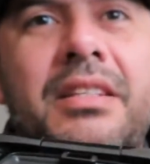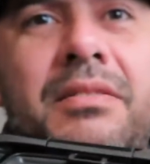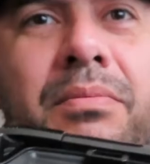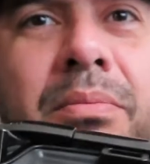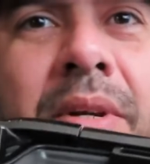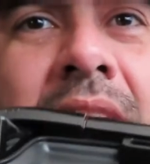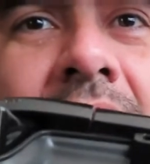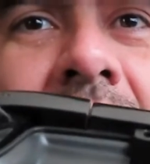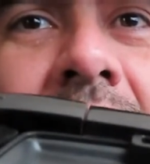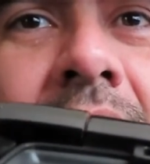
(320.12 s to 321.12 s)

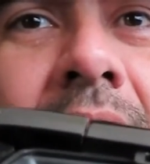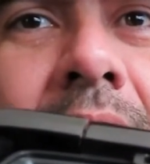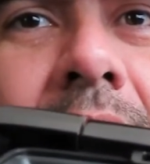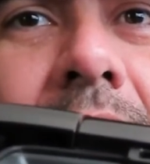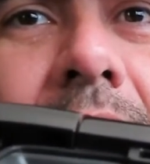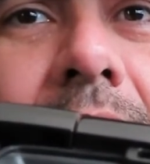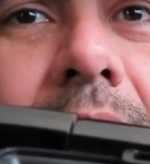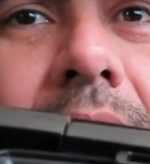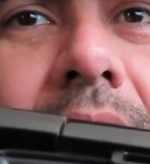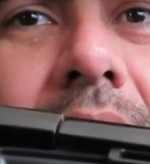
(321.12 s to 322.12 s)
really,
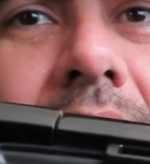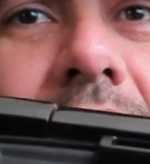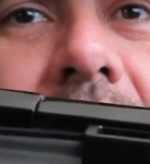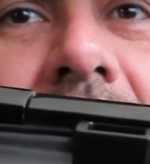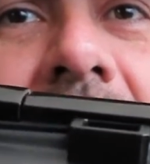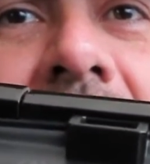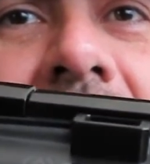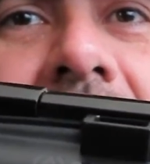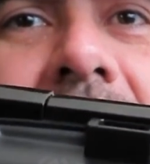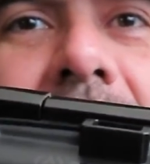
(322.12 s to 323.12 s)
I
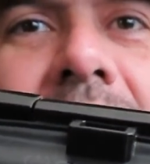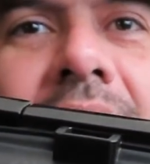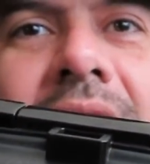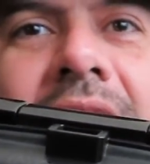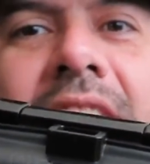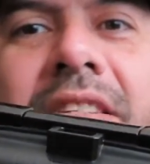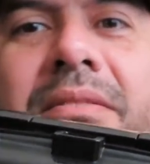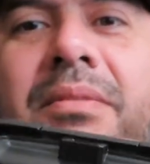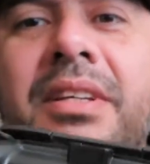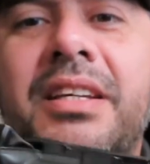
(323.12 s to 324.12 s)
still feel like it's
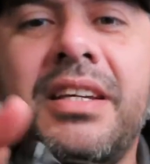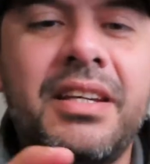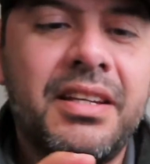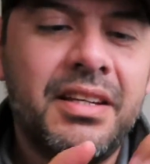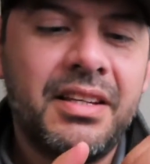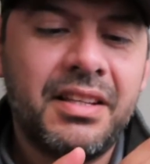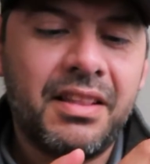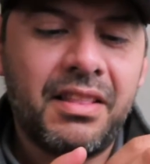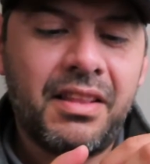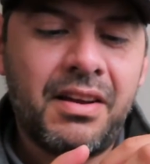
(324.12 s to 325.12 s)
really
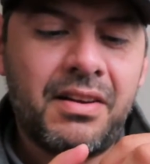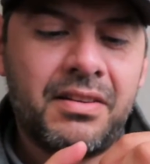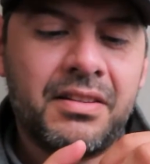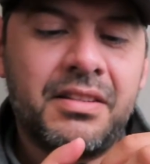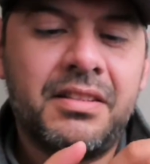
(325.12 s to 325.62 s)
long.